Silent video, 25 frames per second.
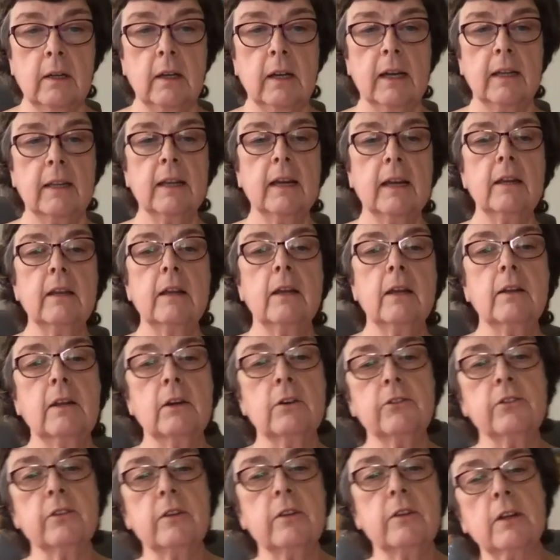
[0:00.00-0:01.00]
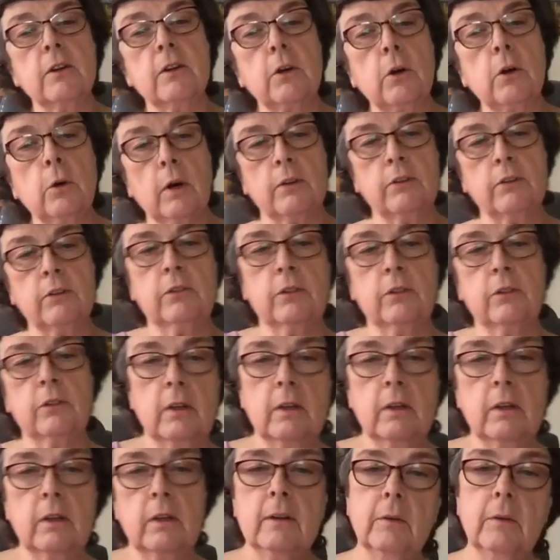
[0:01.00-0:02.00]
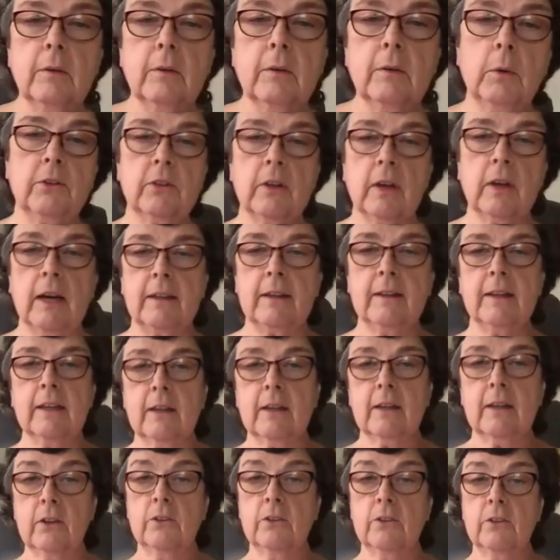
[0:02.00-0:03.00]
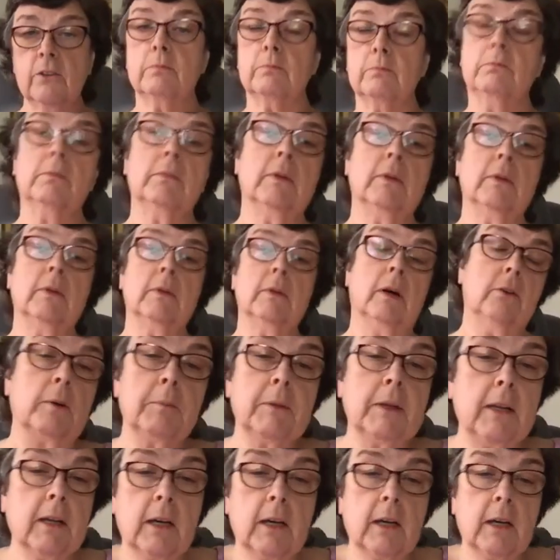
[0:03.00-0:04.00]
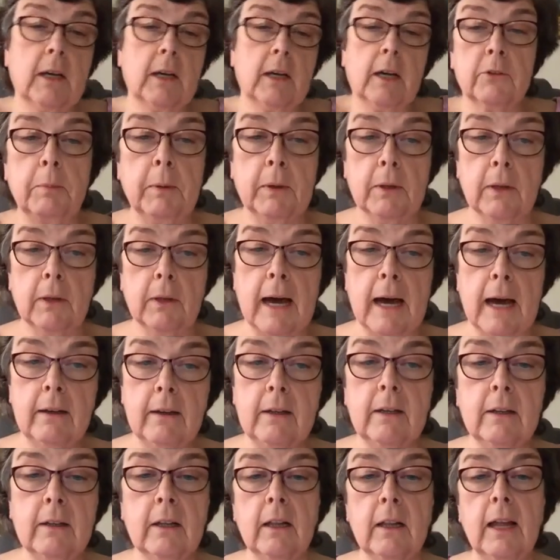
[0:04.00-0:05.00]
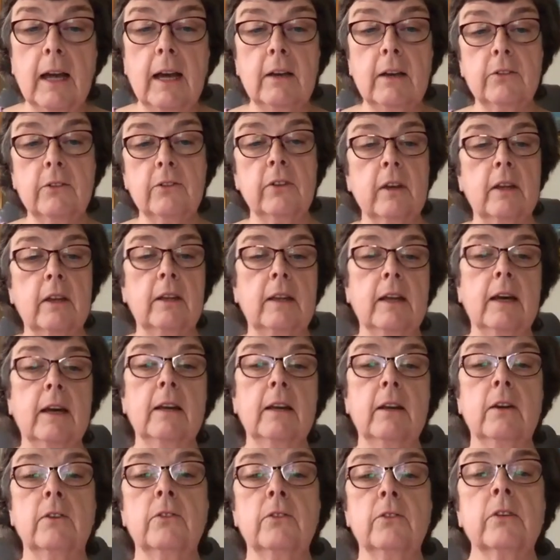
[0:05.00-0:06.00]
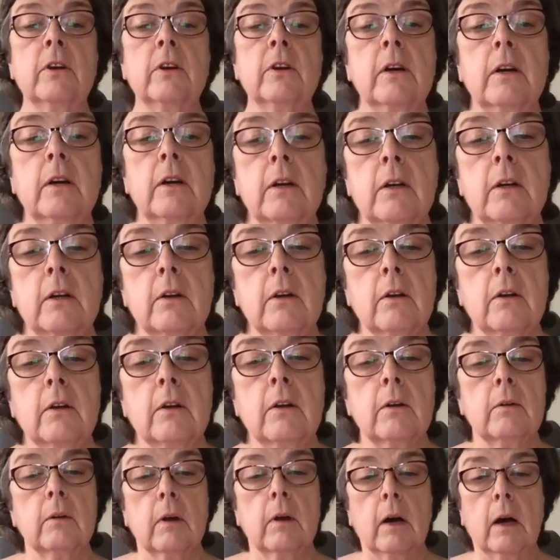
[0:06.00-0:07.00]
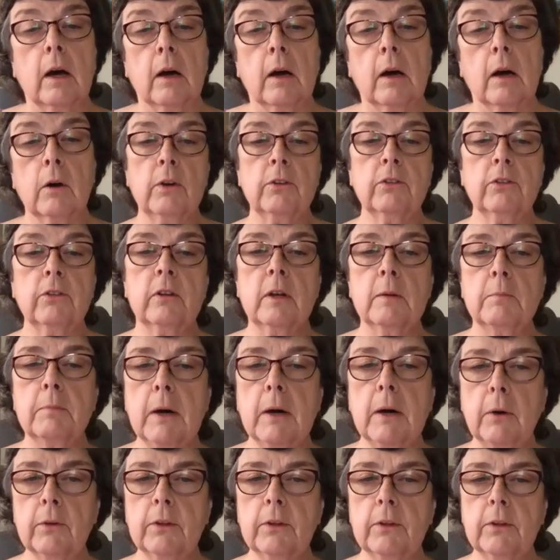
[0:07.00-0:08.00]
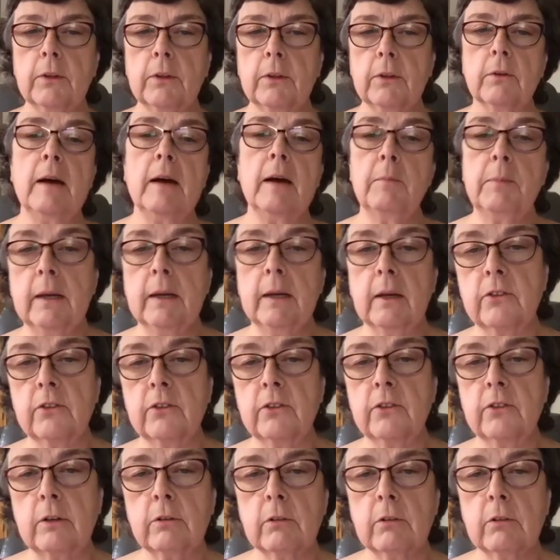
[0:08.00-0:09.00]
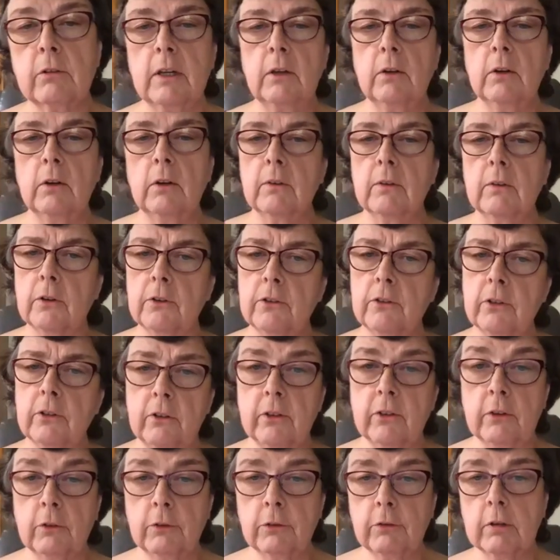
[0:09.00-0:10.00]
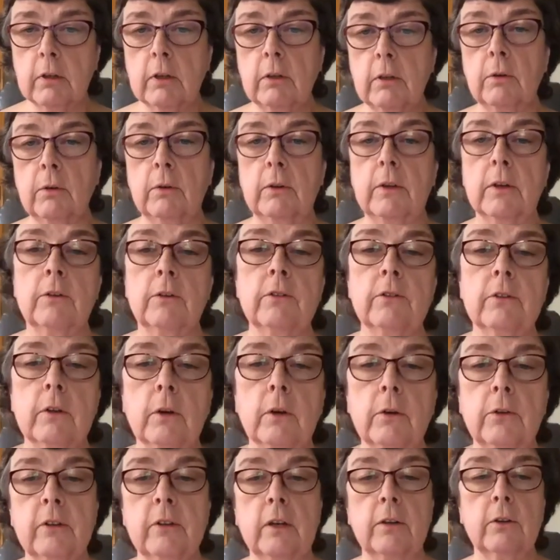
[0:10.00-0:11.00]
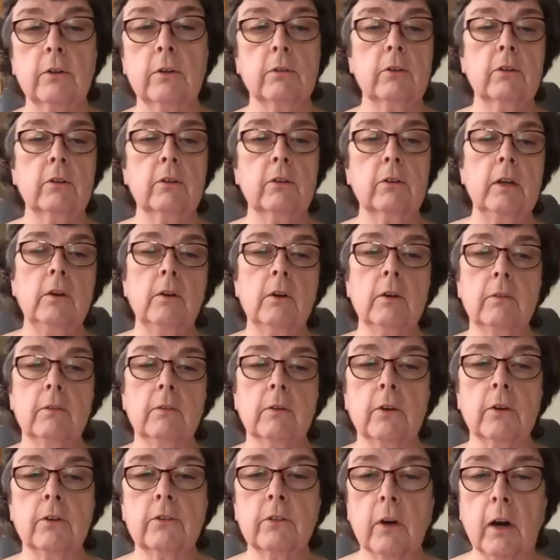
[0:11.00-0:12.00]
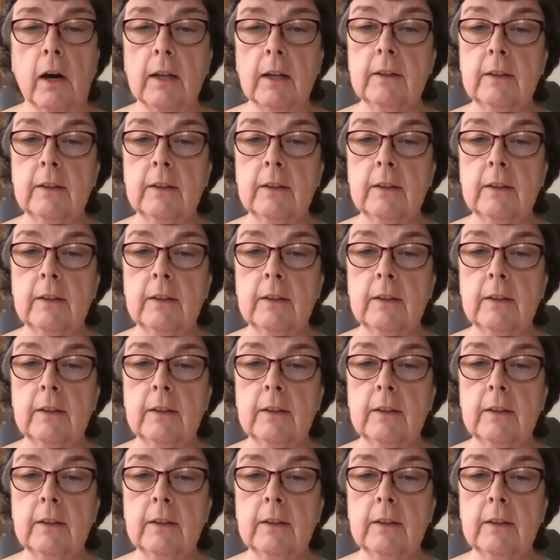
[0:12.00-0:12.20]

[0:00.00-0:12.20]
And then there's another question, which I think is something that comes up a lot in class, and that is a question about there not being a center of the universe. Is it true there's no center to the universe?